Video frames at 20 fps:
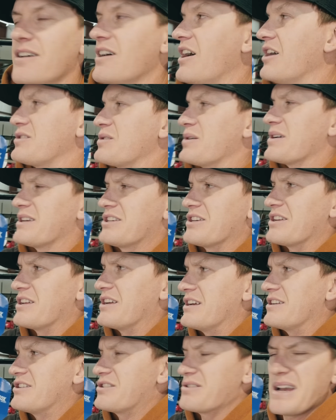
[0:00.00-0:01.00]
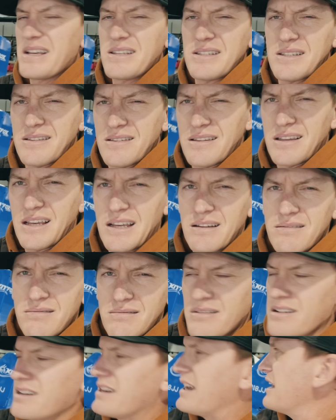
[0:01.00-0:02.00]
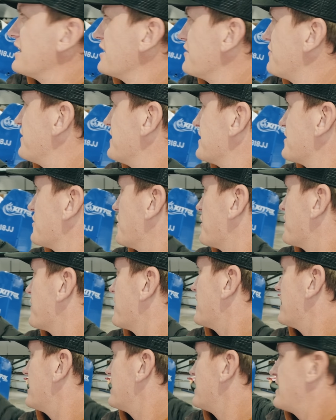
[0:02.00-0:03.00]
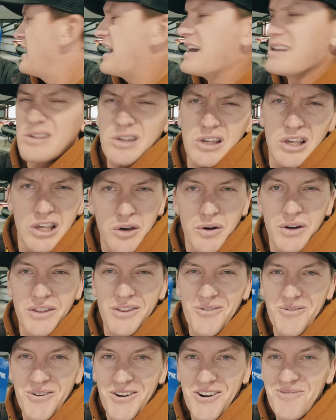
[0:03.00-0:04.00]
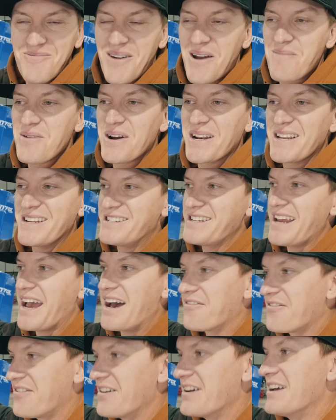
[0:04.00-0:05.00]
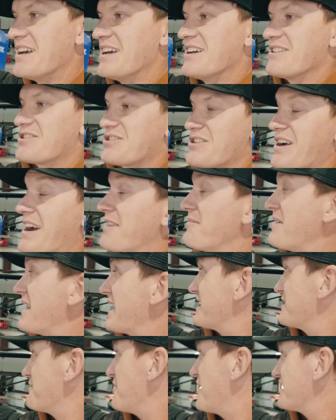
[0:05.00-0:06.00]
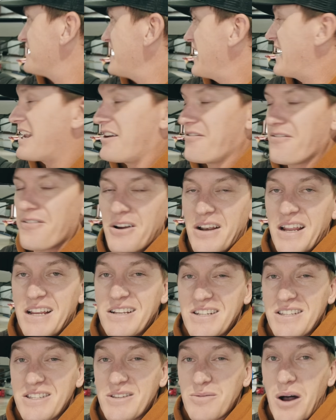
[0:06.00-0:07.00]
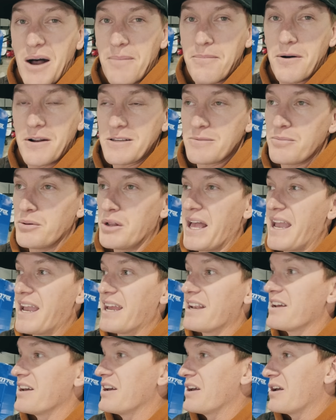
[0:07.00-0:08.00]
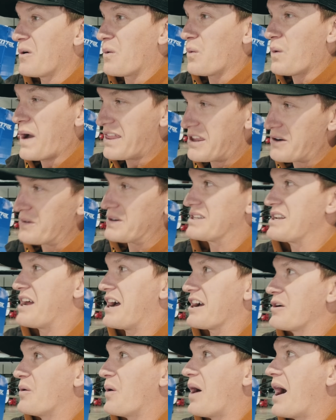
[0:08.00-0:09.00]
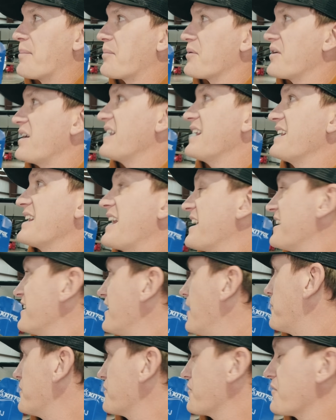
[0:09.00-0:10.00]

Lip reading: Also, I should address the elephant or the SQ in the room. My buddy Jeff was trying to make it to Montana for an engine swap on his plane. Weather was not cooperating, ended up in